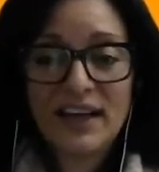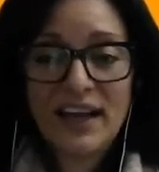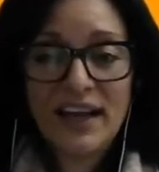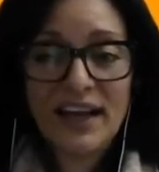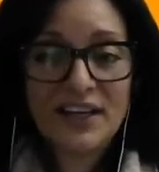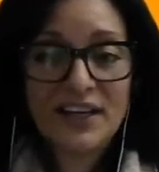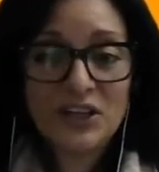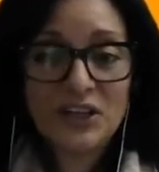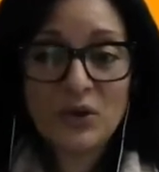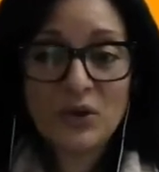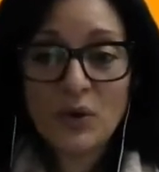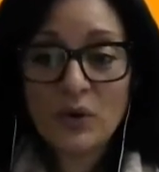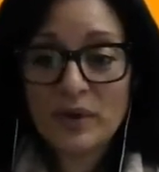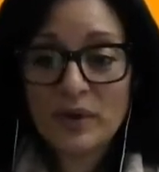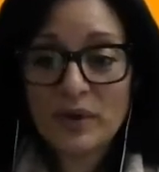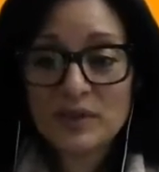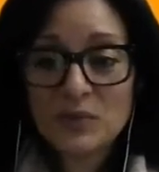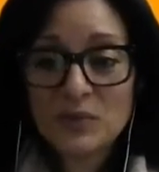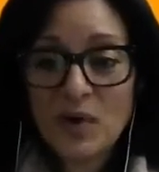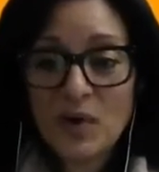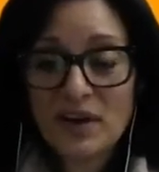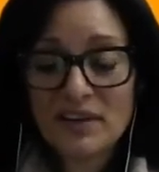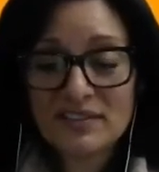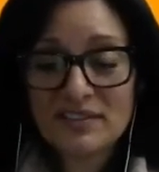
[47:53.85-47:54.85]
and you
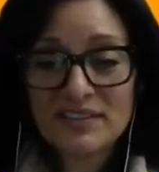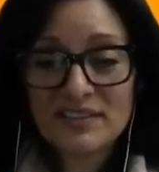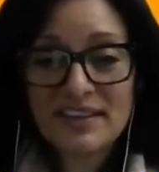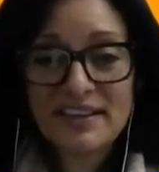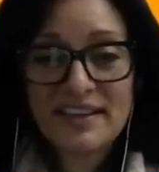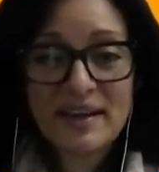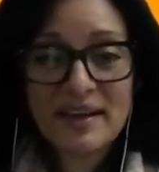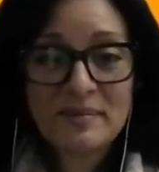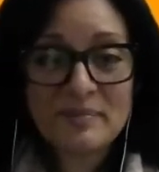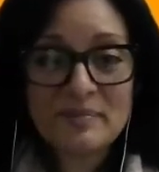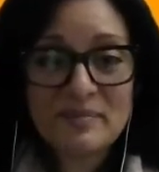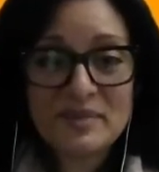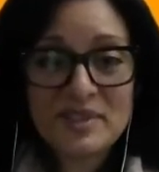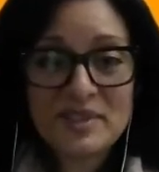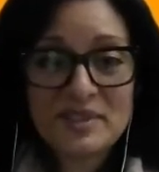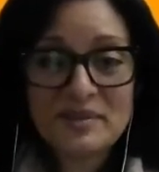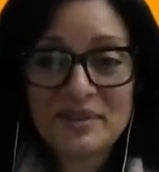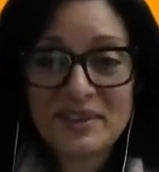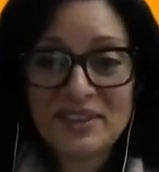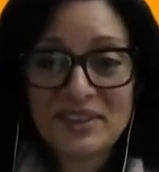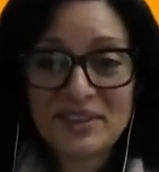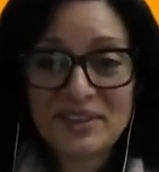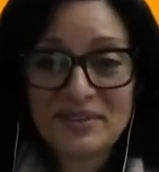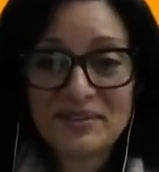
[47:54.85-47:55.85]
always want them
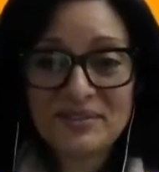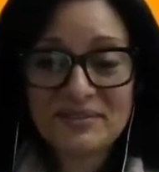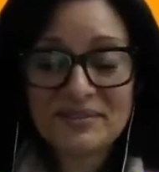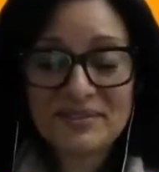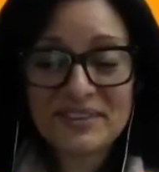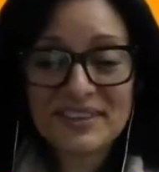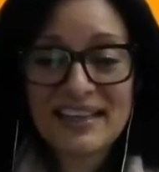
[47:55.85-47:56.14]
to,